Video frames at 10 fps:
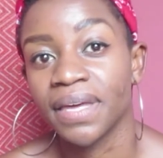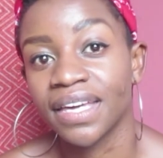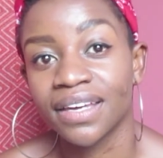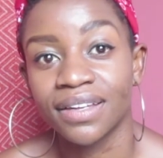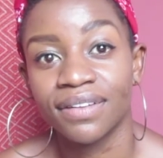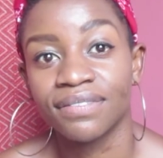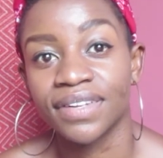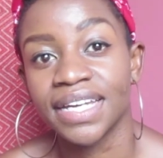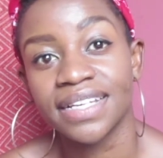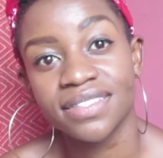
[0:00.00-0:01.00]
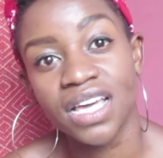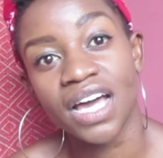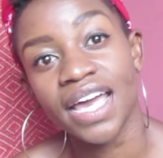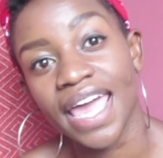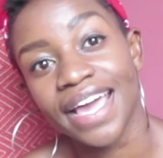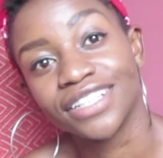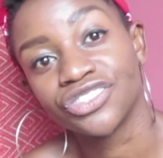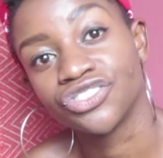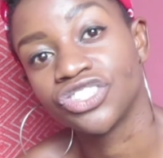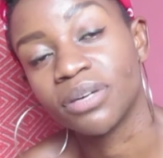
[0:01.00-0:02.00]
Baker, Vanessa,
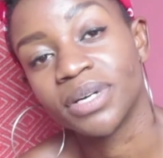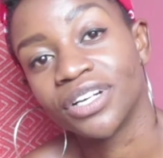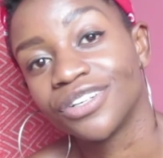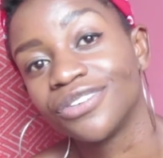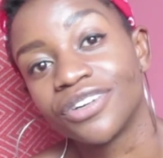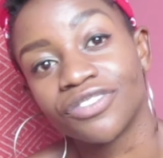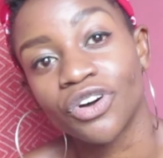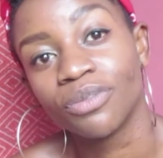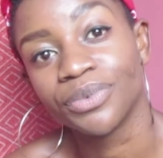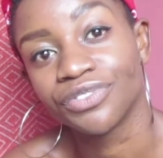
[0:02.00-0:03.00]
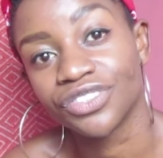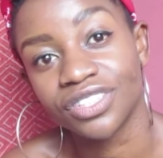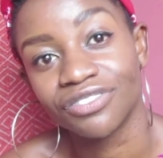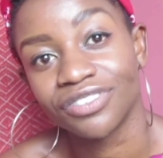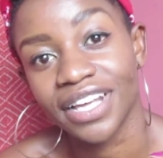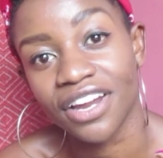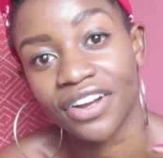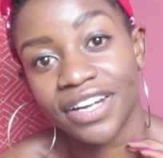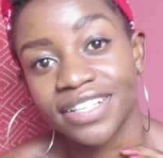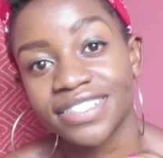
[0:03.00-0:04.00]
and Gemma, who have all moved to different
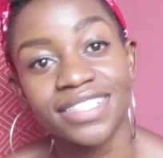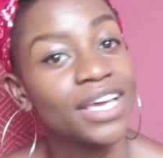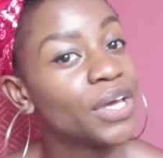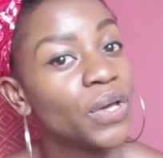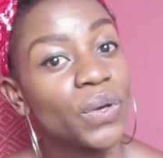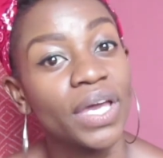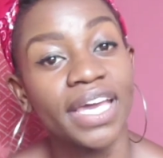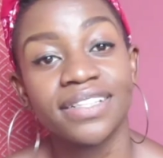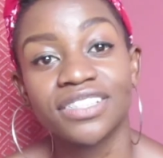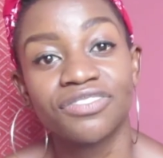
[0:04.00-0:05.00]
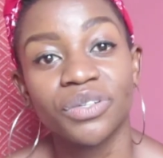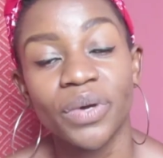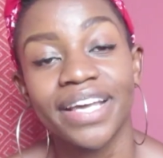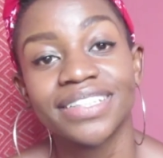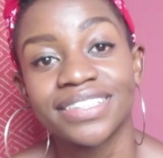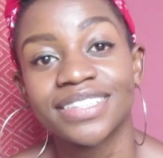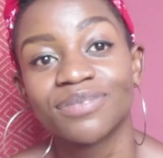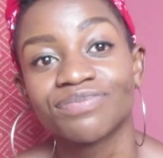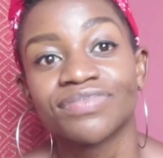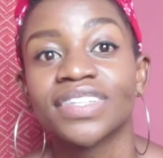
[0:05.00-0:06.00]
areas in different ways.